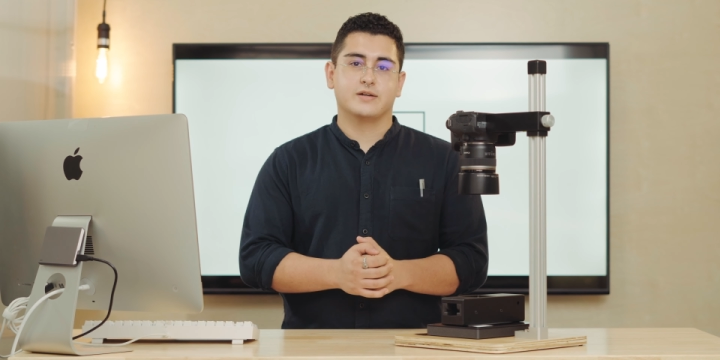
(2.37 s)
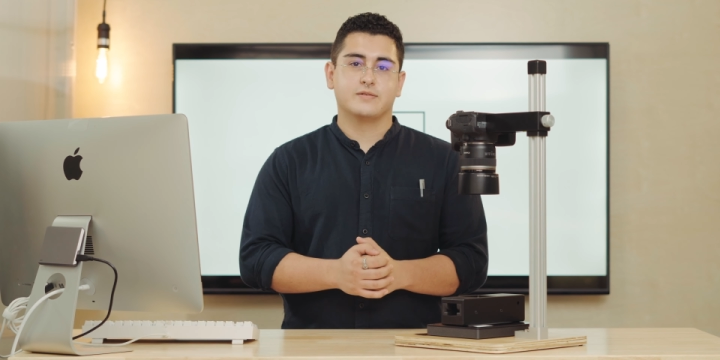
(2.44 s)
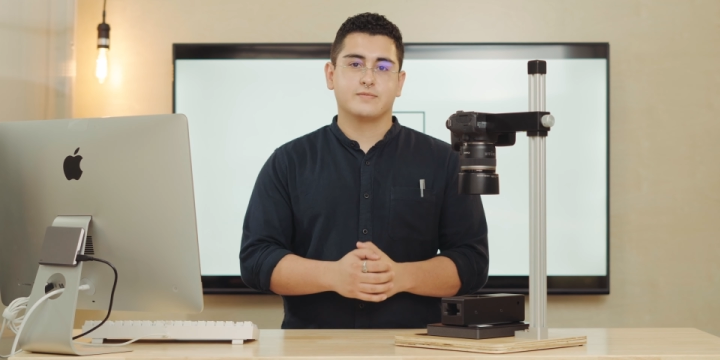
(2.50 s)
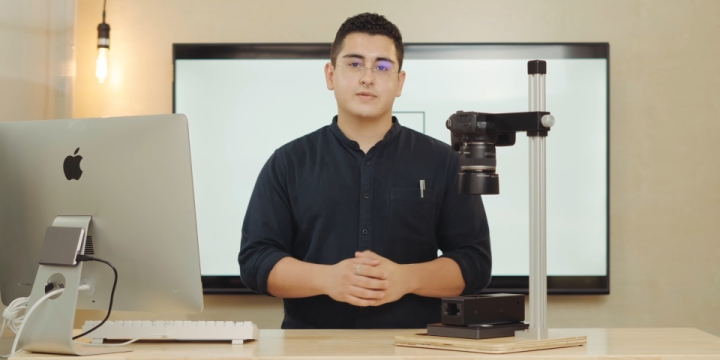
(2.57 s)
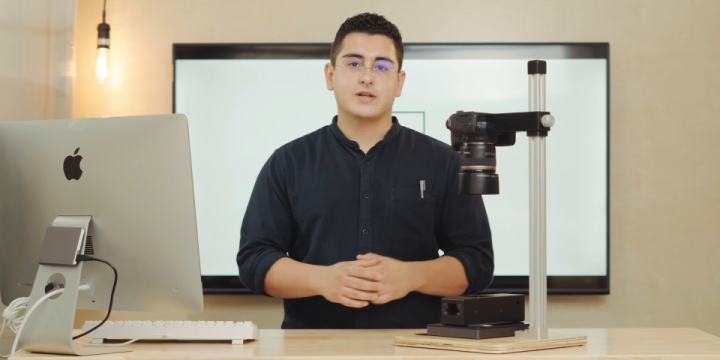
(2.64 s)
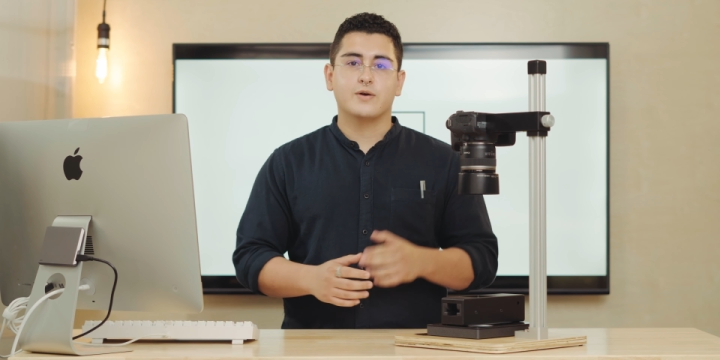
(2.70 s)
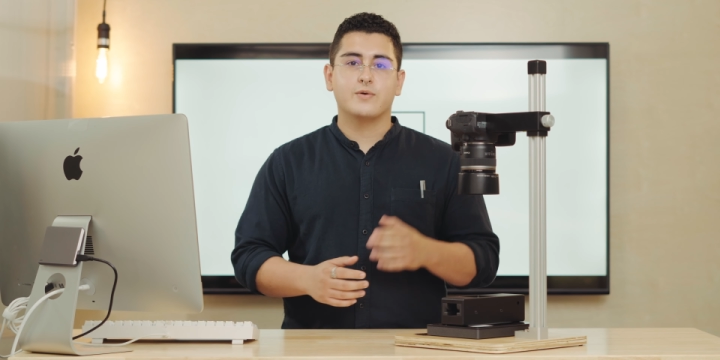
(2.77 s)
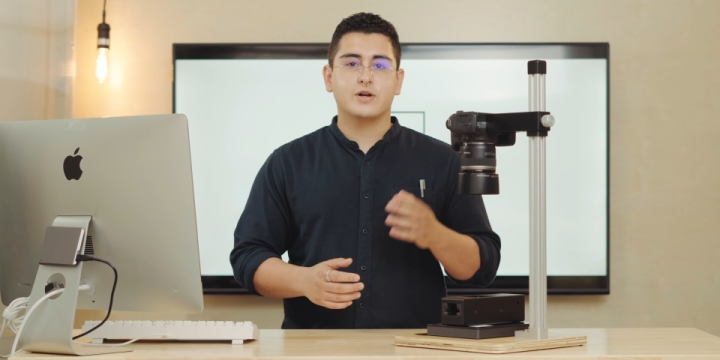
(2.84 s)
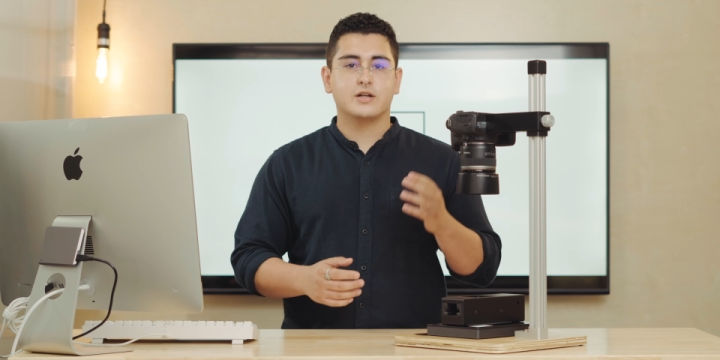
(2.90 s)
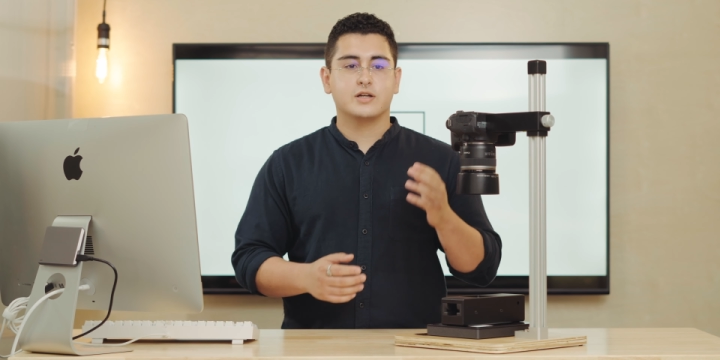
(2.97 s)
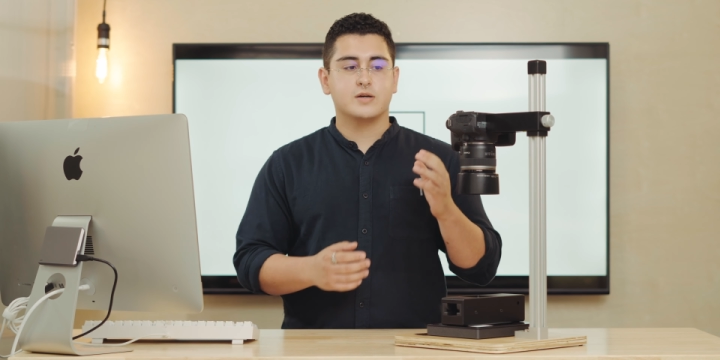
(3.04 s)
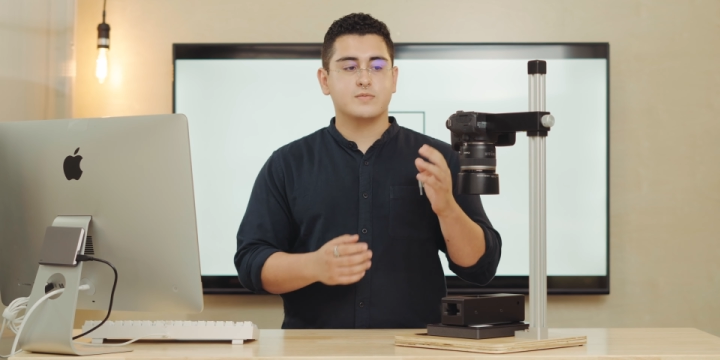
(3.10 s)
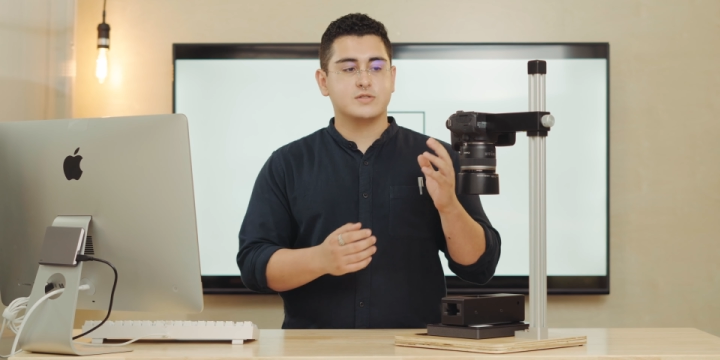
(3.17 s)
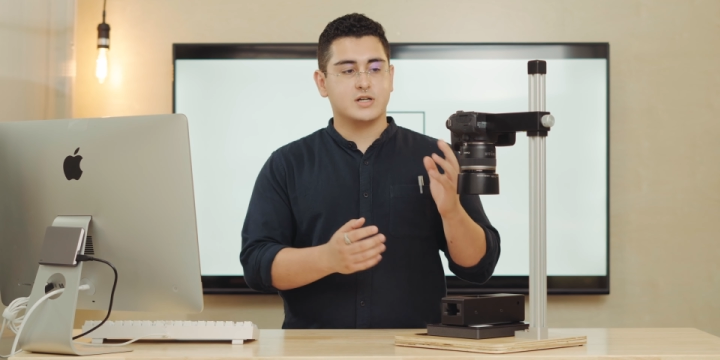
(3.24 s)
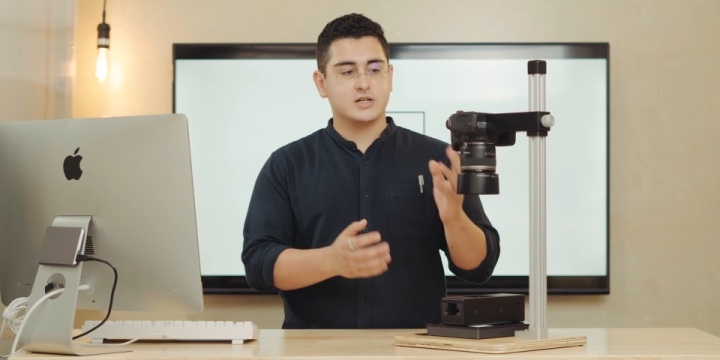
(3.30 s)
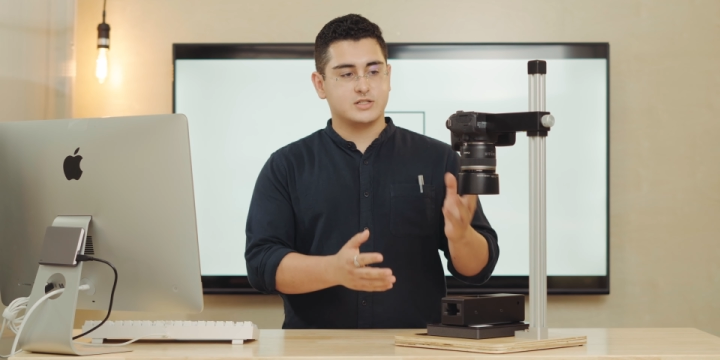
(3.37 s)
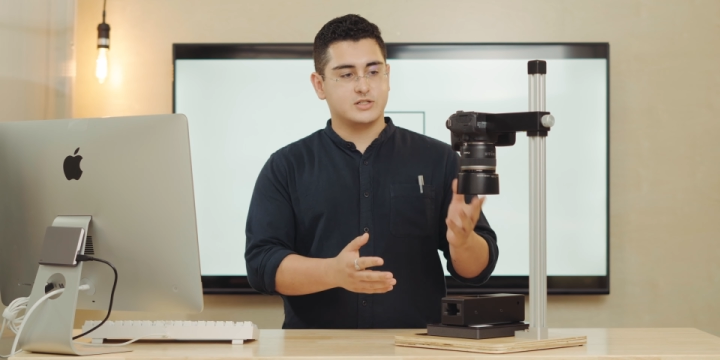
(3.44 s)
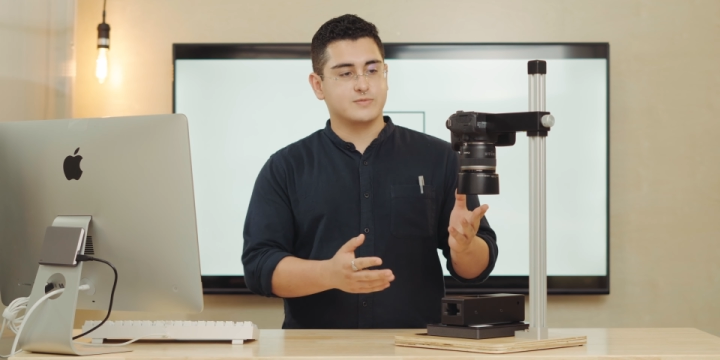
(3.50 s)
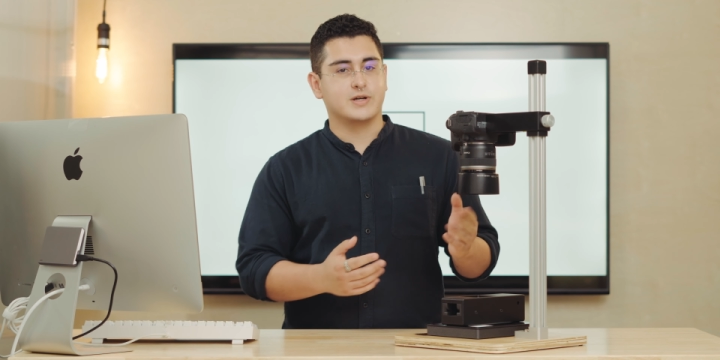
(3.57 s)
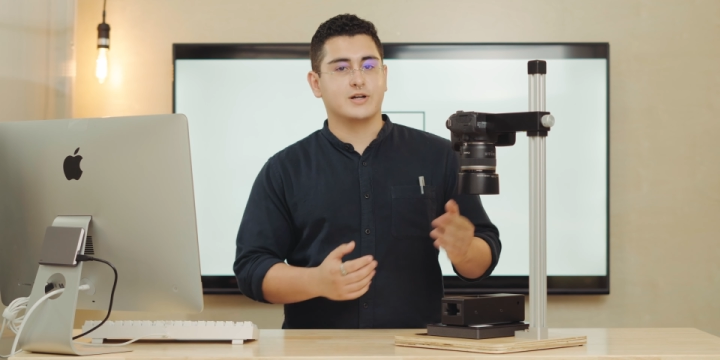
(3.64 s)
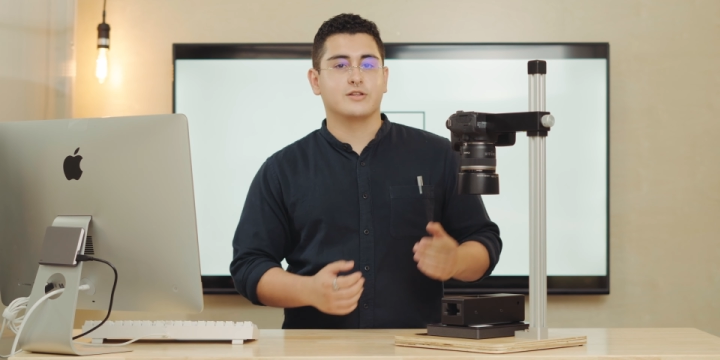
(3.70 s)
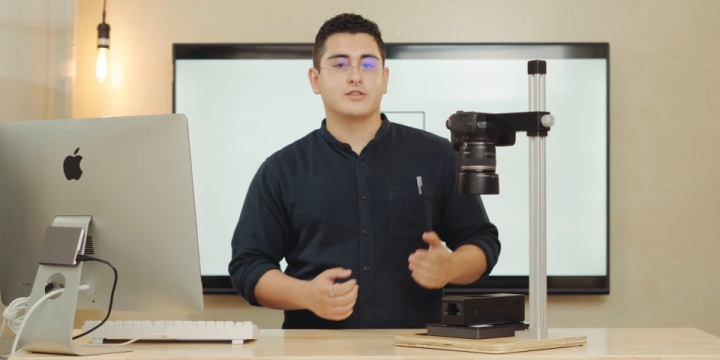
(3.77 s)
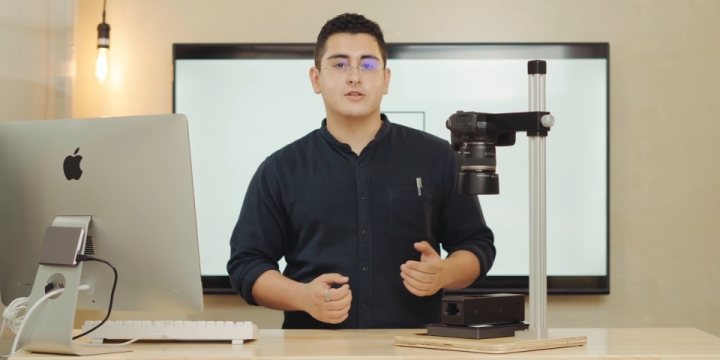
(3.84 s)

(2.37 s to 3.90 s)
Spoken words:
and I wanted to come and talk to you about our